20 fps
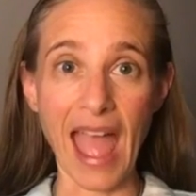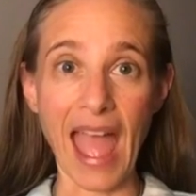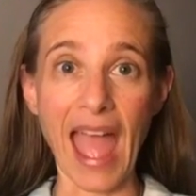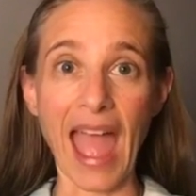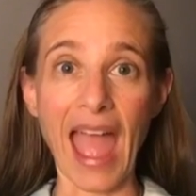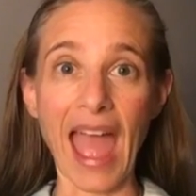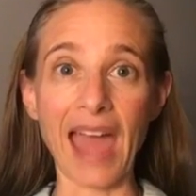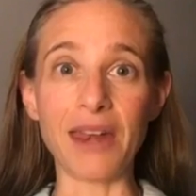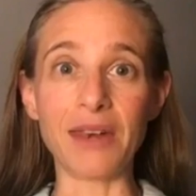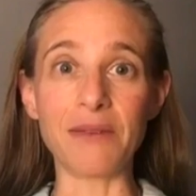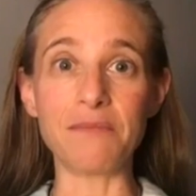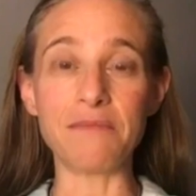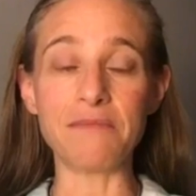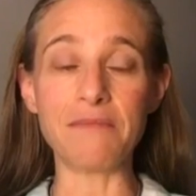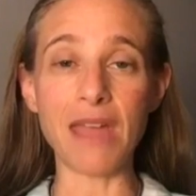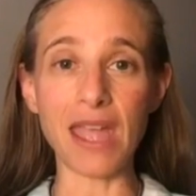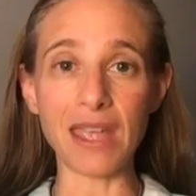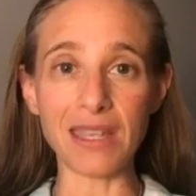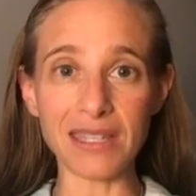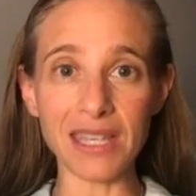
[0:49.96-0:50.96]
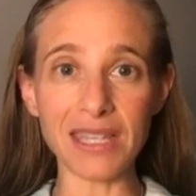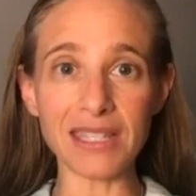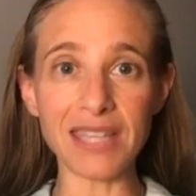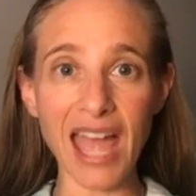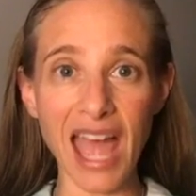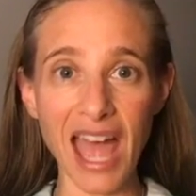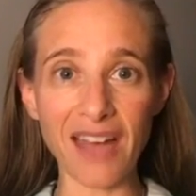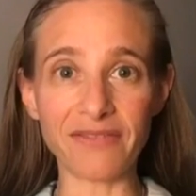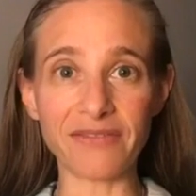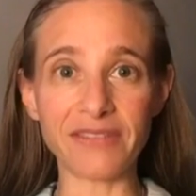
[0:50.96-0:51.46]
and makes us
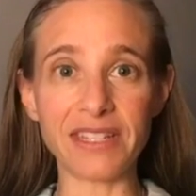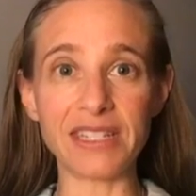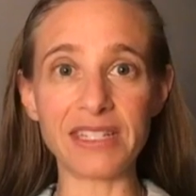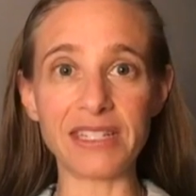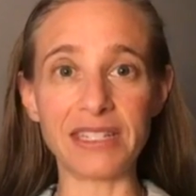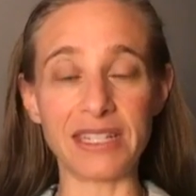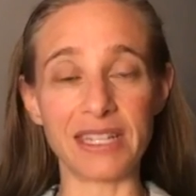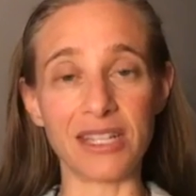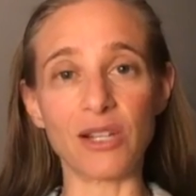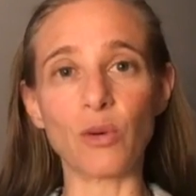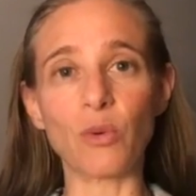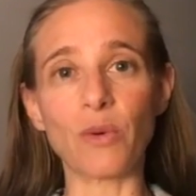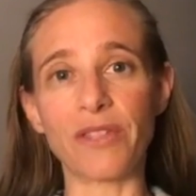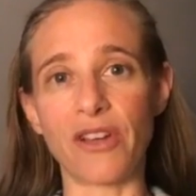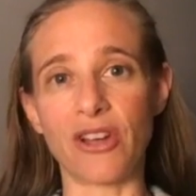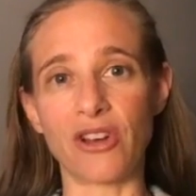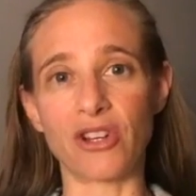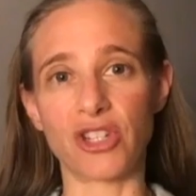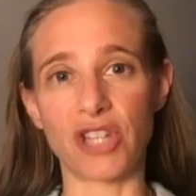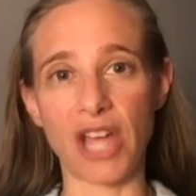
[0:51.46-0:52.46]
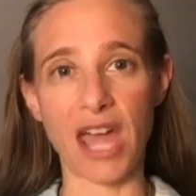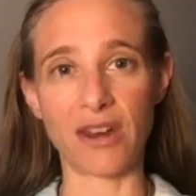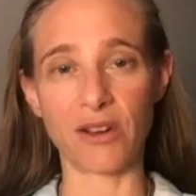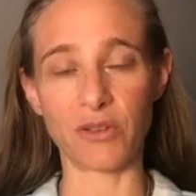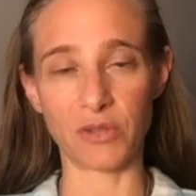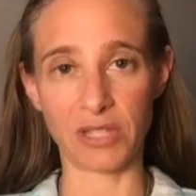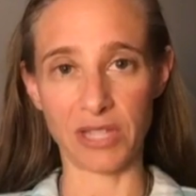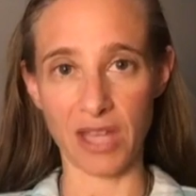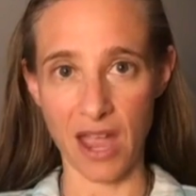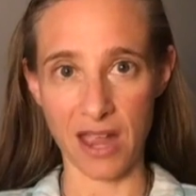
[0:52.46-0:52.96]
have to deal with our
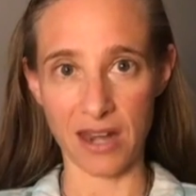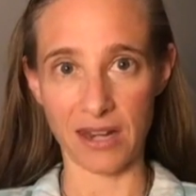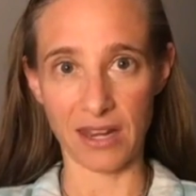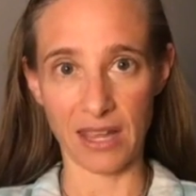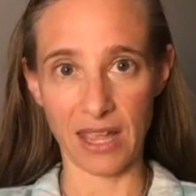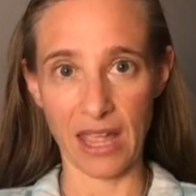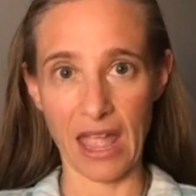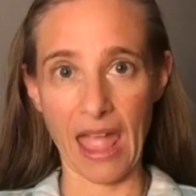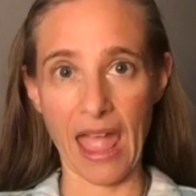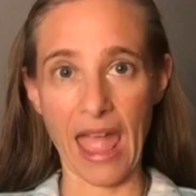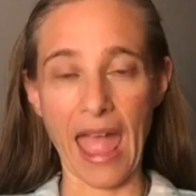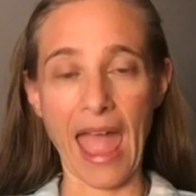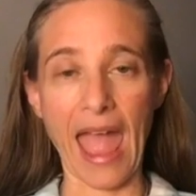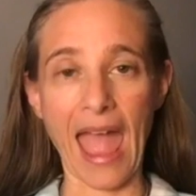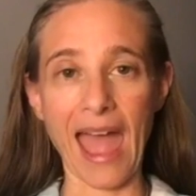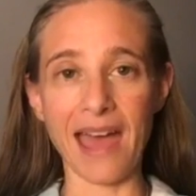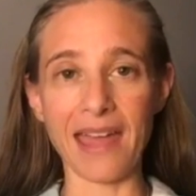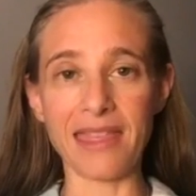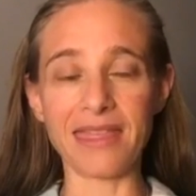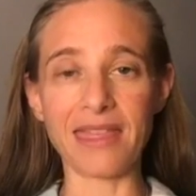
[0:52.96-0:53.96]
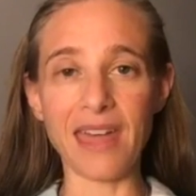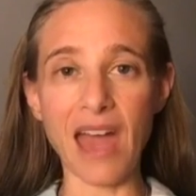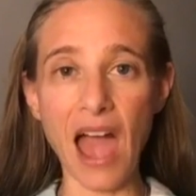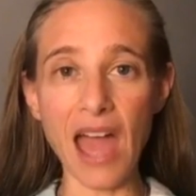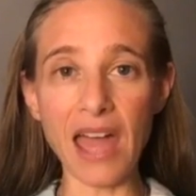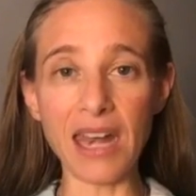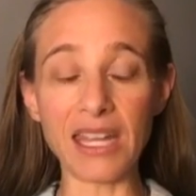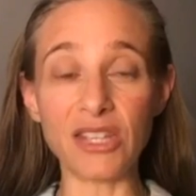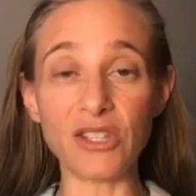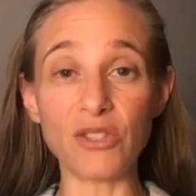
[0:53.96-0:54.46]
shadow side. And
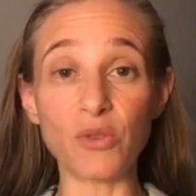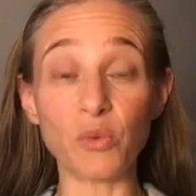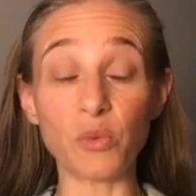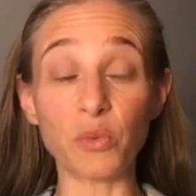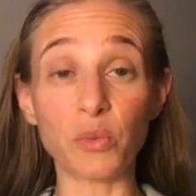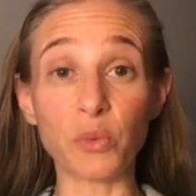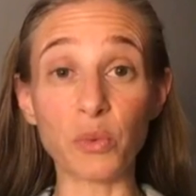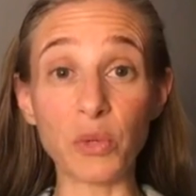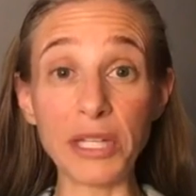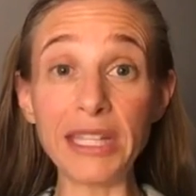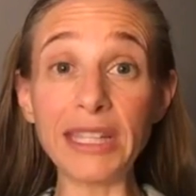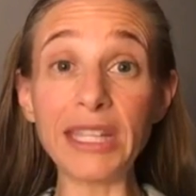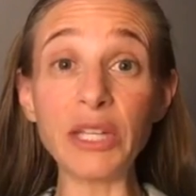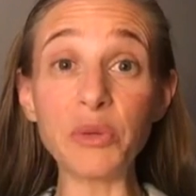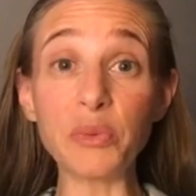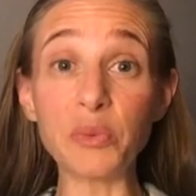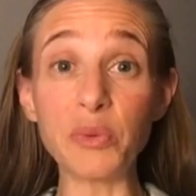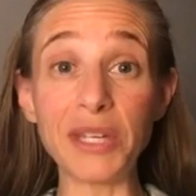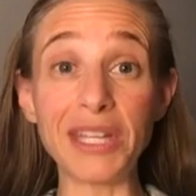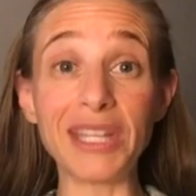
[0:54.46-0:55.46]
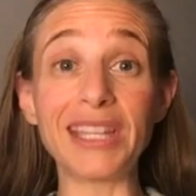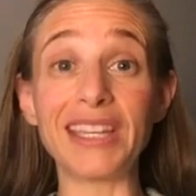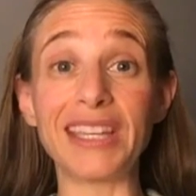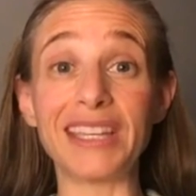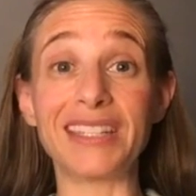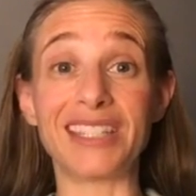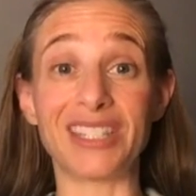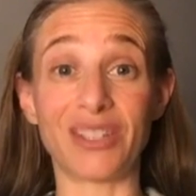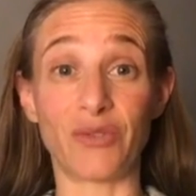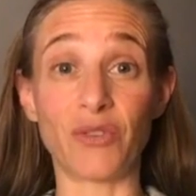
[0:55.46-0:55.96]
that is really,
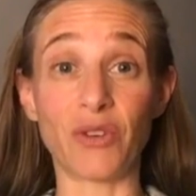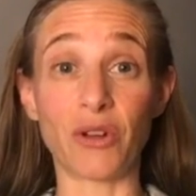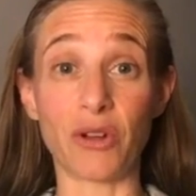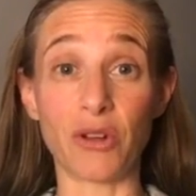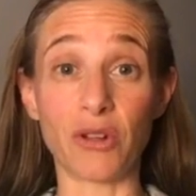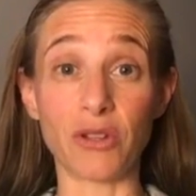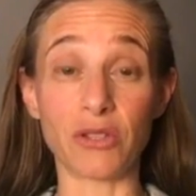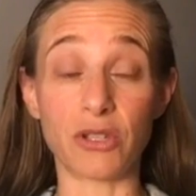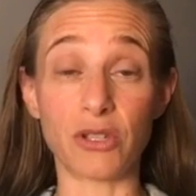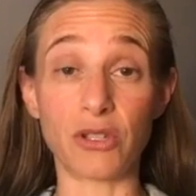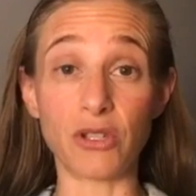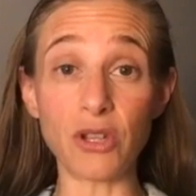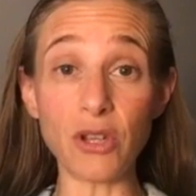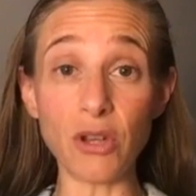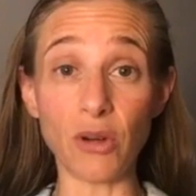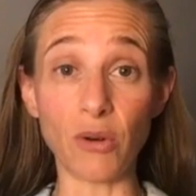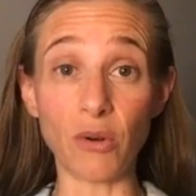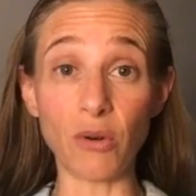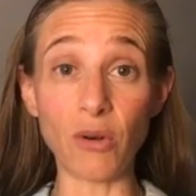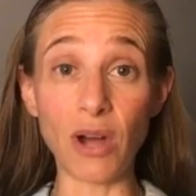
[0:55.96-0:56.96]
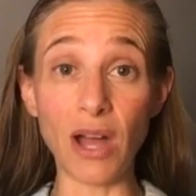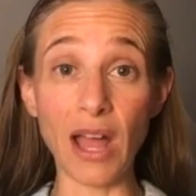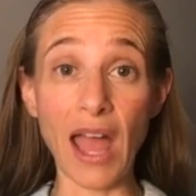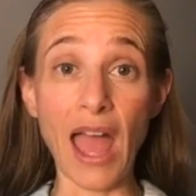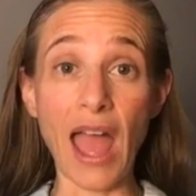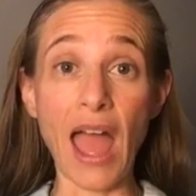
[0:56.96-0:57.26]
really difficult to do.